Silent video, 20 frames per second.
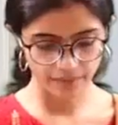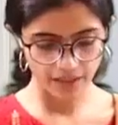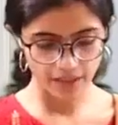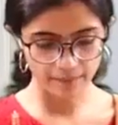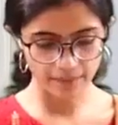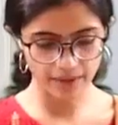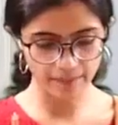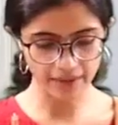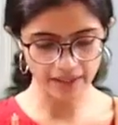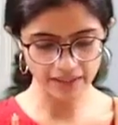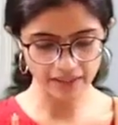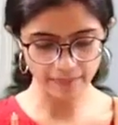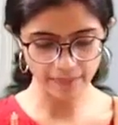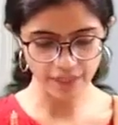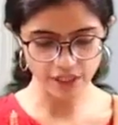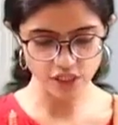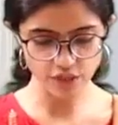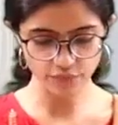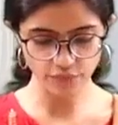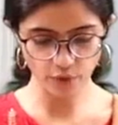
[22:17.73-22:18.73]
Prepare the
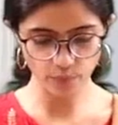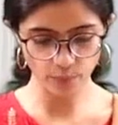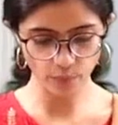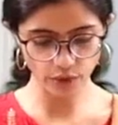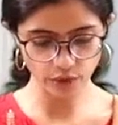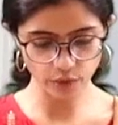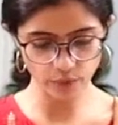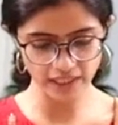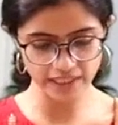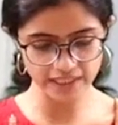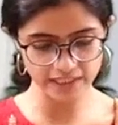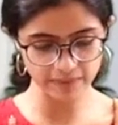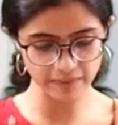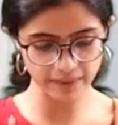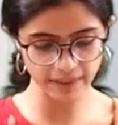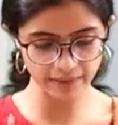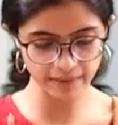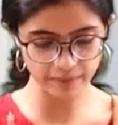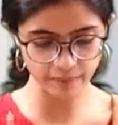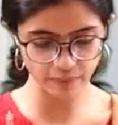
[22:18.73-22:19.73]
patient for what to
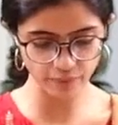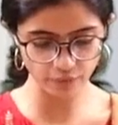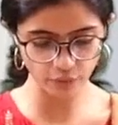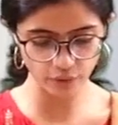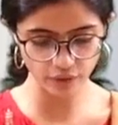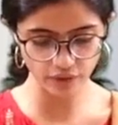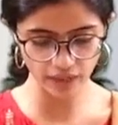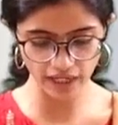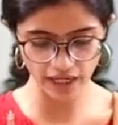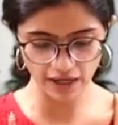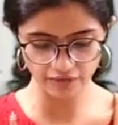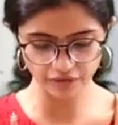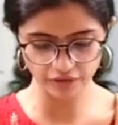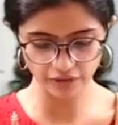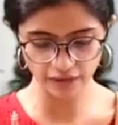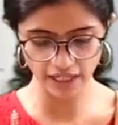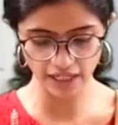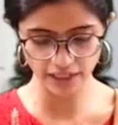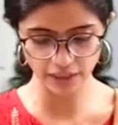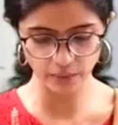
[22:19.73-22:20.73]
expect before, after
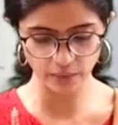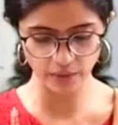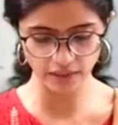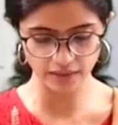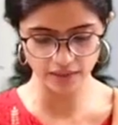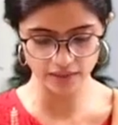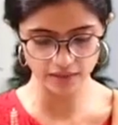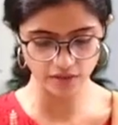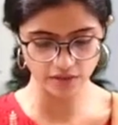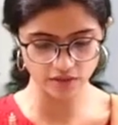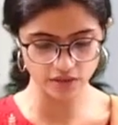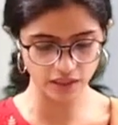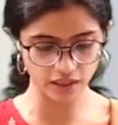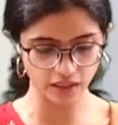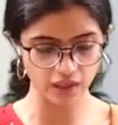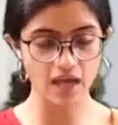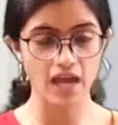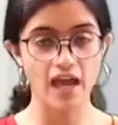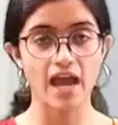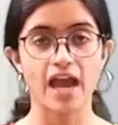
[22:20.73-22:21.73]
and during the
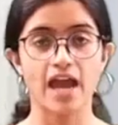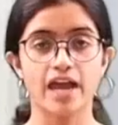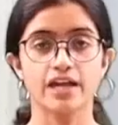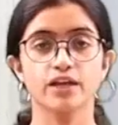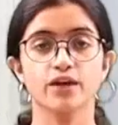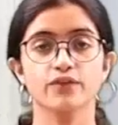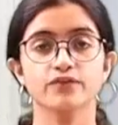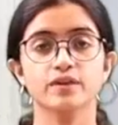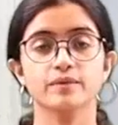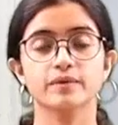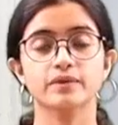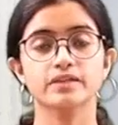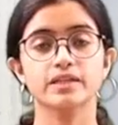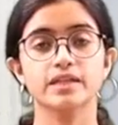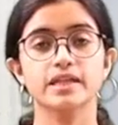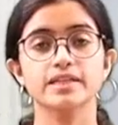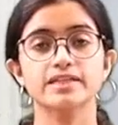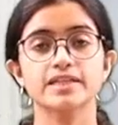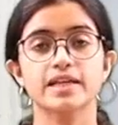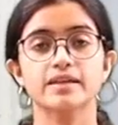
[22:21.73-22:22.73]
surgery. Any of the
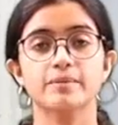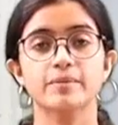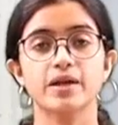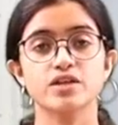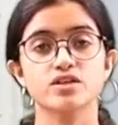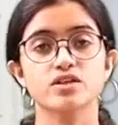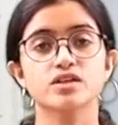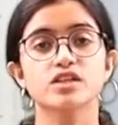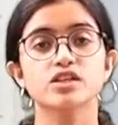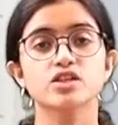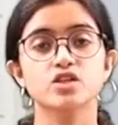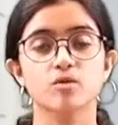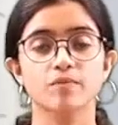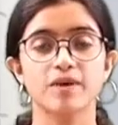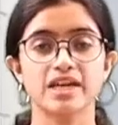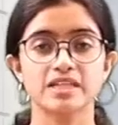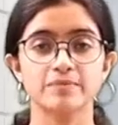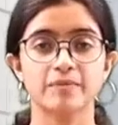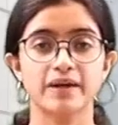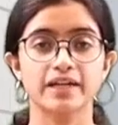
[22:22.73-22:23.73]
things that the patient needs to be
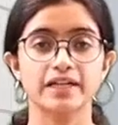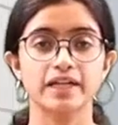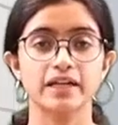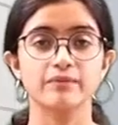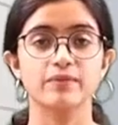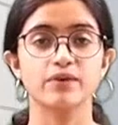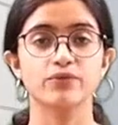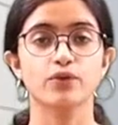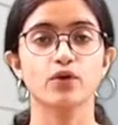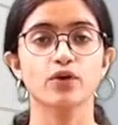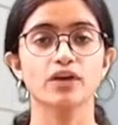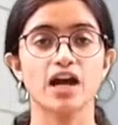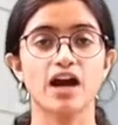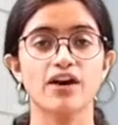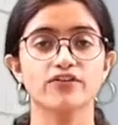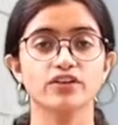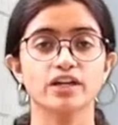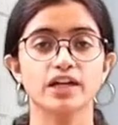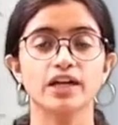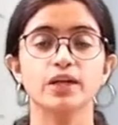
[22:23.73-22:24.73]
expecting before,
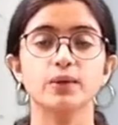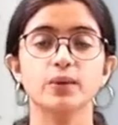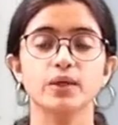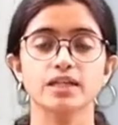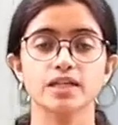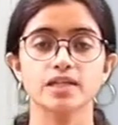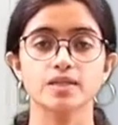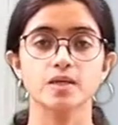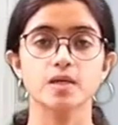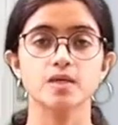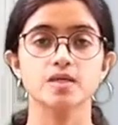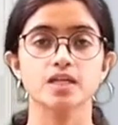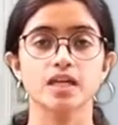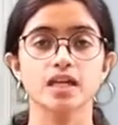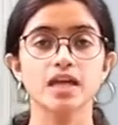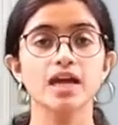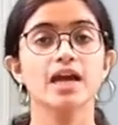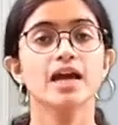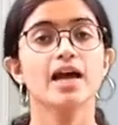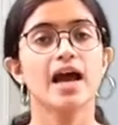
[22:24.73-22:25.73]
after and during the
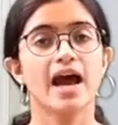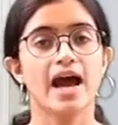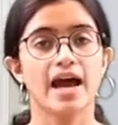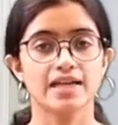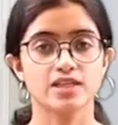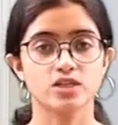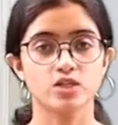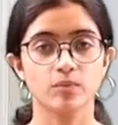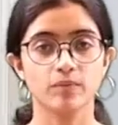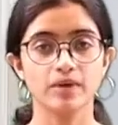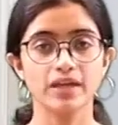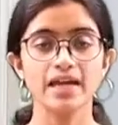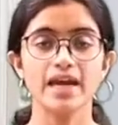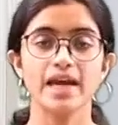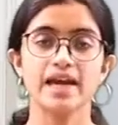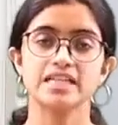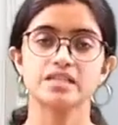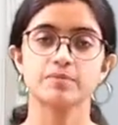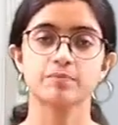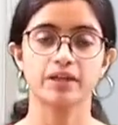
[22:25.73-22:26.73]
surgery has to be
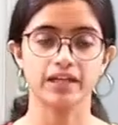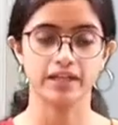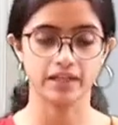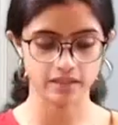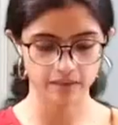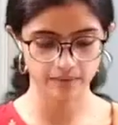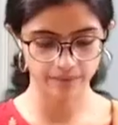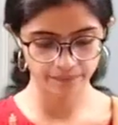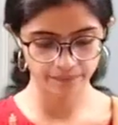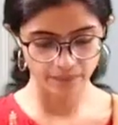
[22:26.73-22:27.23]
explained.